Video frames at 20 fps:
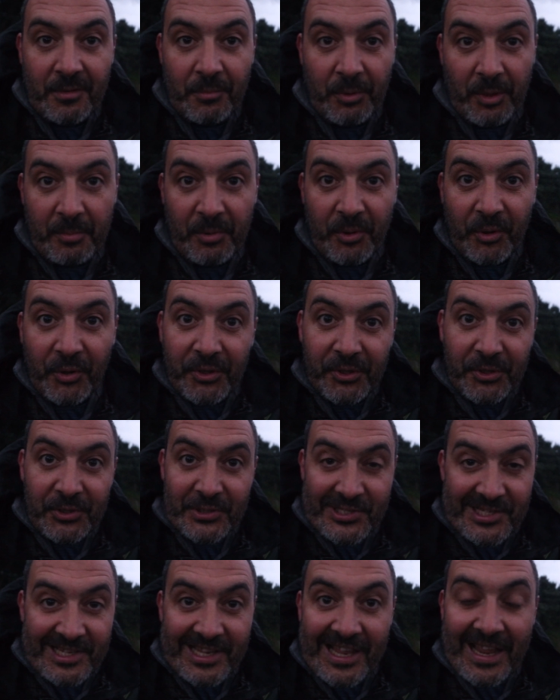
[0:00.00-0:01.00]
what am I going to do,
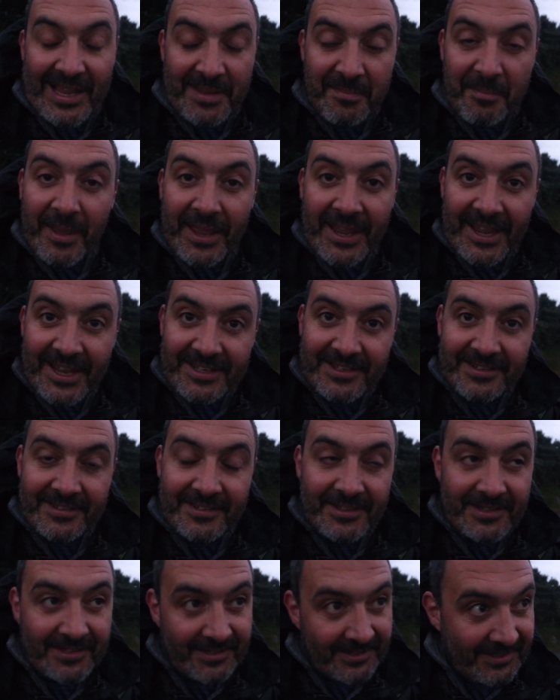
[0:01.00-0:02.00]
just lie in bed and
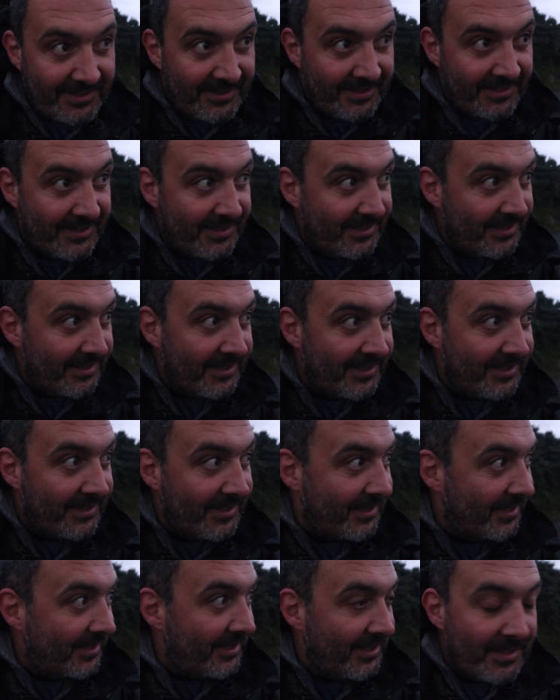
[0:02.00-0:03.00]

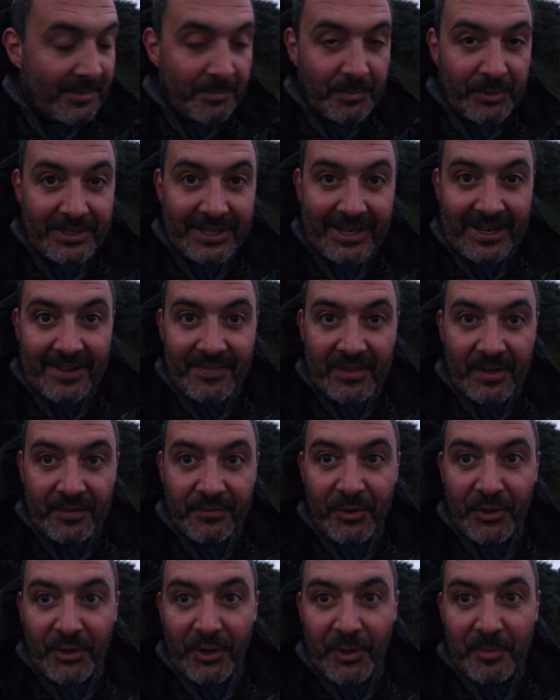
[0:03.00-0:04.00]
pretend that I've
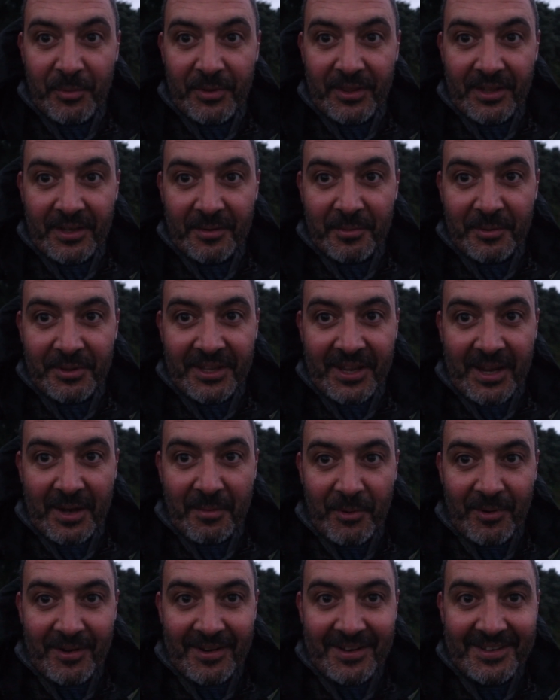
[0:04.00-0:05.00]
gone out with the
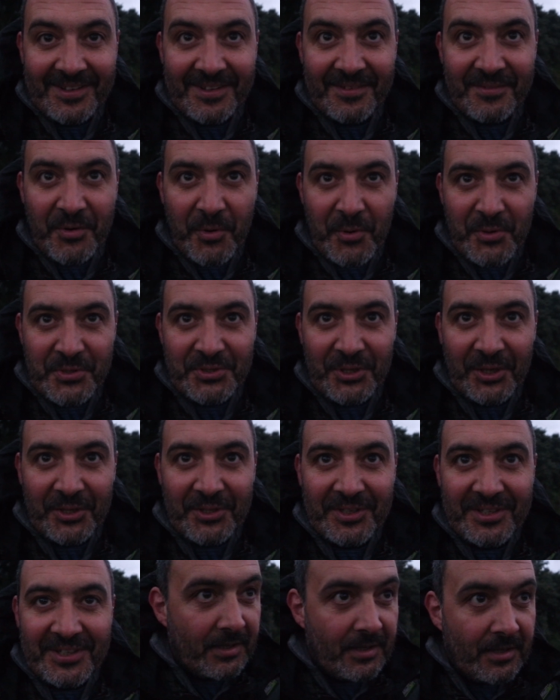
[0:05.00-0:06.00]
camera? Of course not.
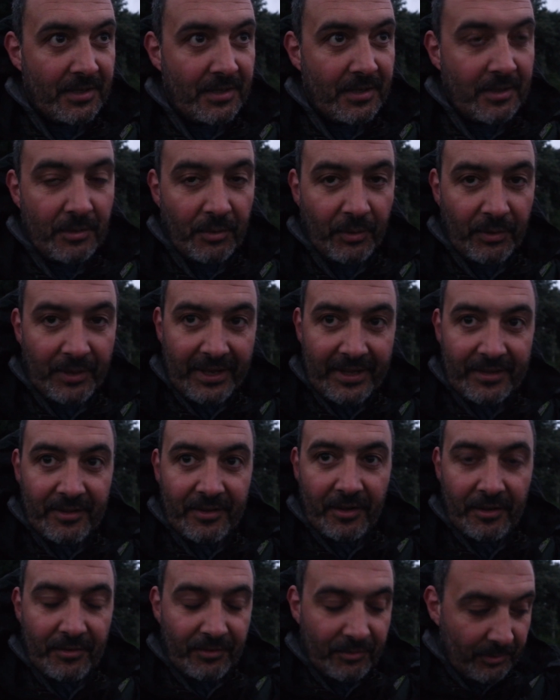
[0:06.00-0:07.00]
I'm going to head
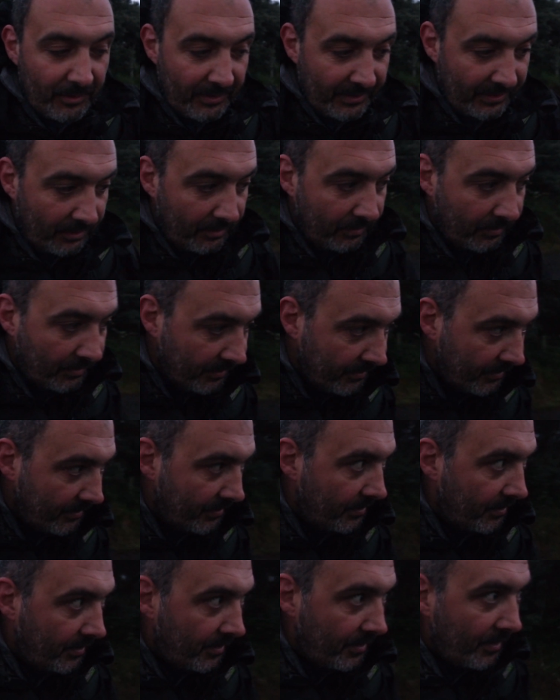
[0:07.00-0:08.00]
down to a little
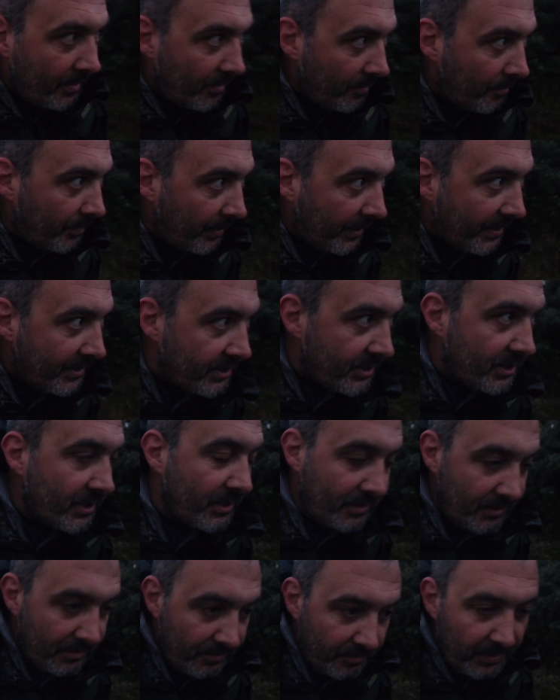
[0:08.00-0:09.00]
beach.
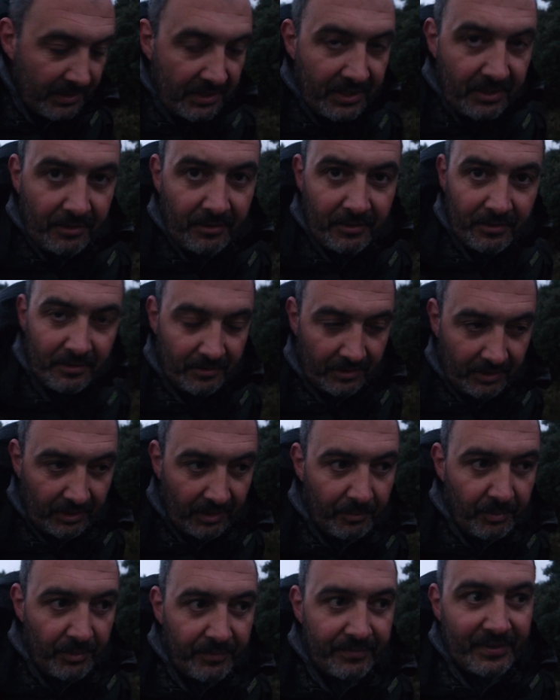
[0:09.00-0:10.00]
Been here a
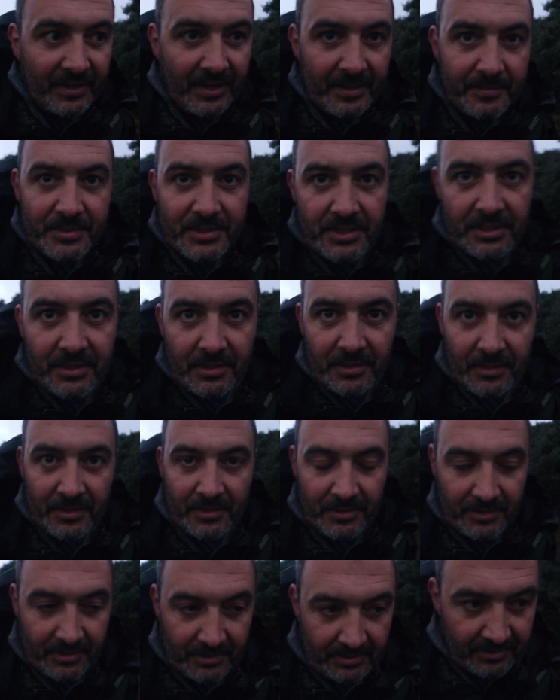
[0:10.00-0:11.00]
number of times,
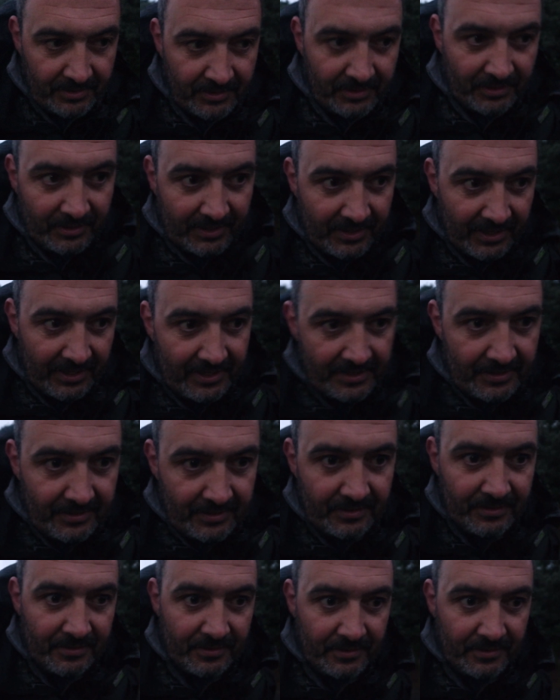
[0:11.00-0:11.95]
and again